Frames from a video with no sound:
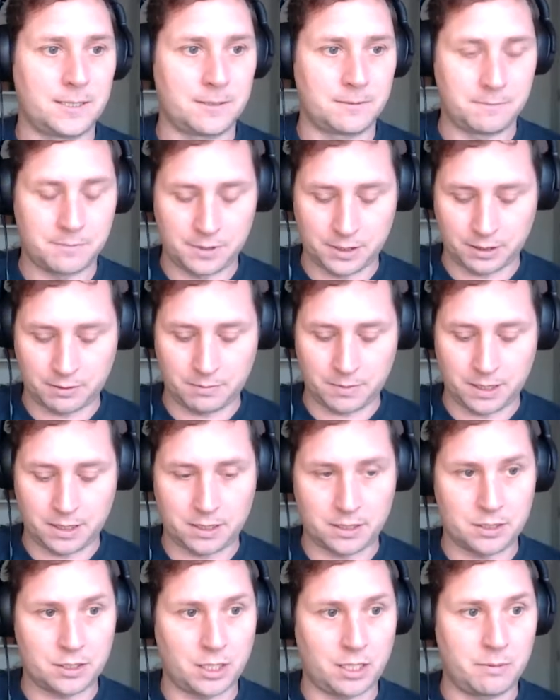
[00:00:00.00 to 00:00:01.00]
just
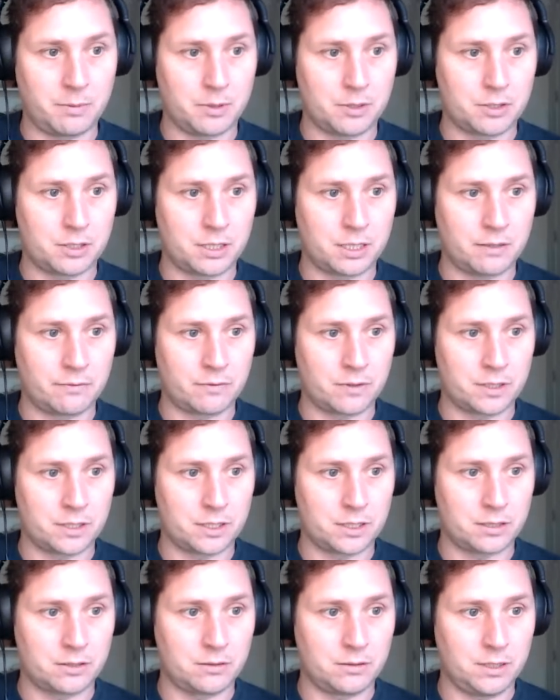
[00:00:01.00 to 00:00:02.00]
making typos every
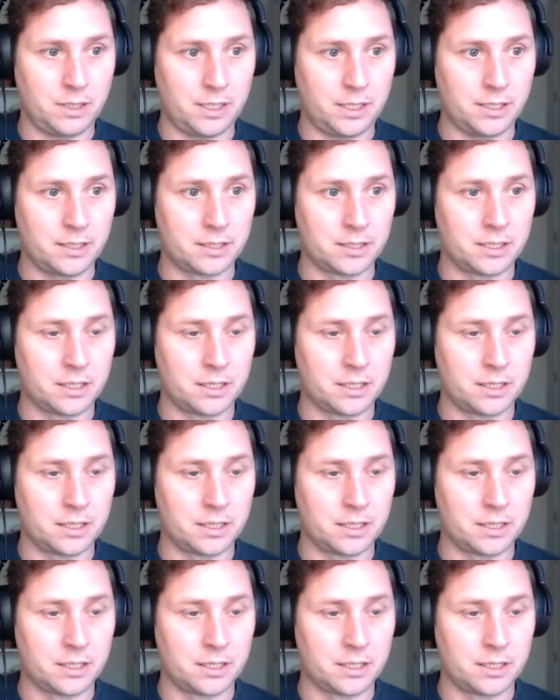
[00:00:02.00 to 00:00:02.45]
single line.